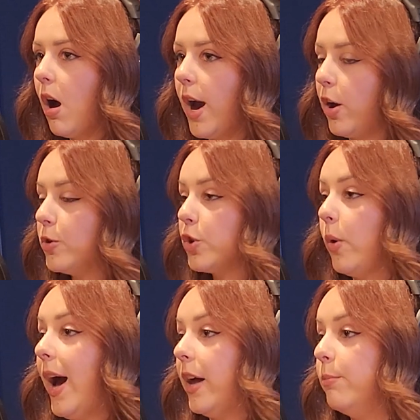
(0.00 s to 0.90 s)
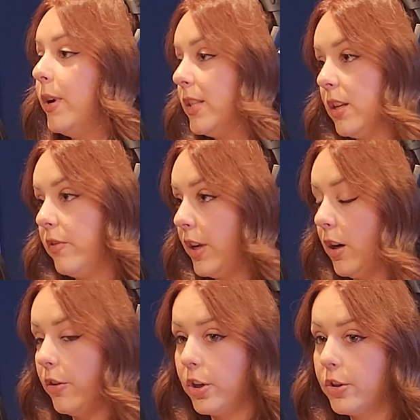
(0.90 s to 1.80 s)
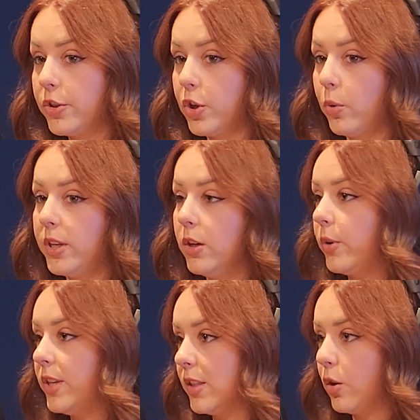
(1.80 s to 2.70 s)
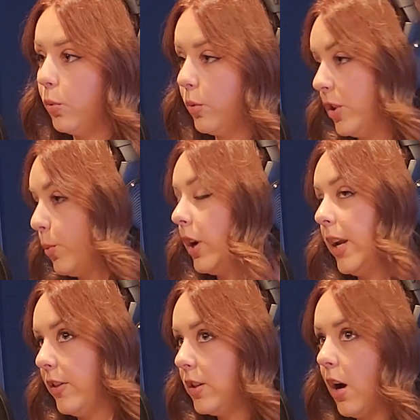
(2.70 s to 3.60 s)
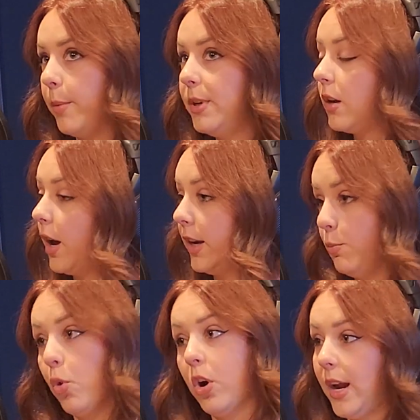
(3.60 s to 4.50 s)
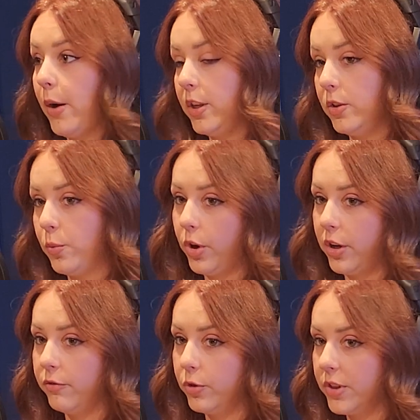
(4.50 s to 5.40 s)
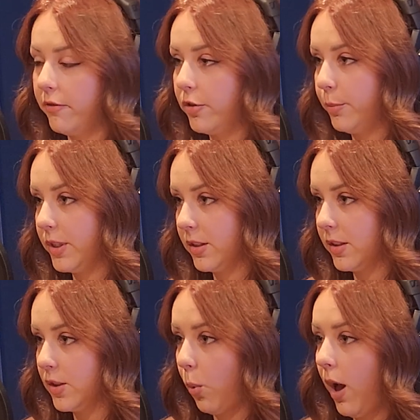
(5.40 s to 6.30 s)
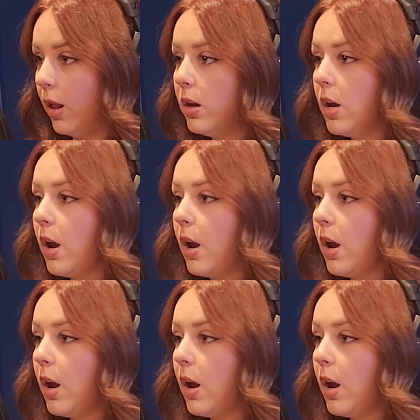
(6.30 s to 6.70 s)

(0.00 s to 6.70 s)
I also had my significant other. So, he still was working at the time. He's not anymore. Now he's working full time for the business as well.